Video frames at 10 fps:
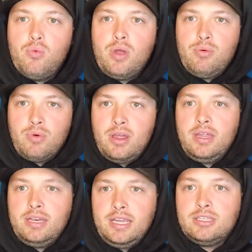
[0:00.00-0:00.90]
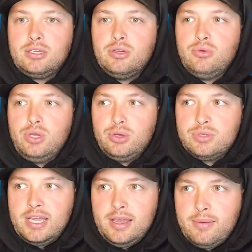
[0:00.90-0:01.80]
we really need to use
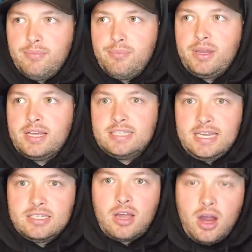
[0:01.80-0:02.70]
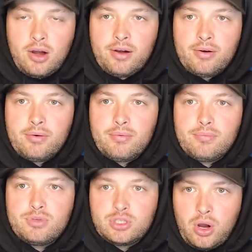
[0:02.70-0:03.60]
him because he's our
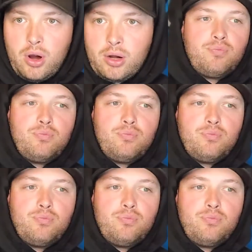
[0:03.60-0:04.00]
star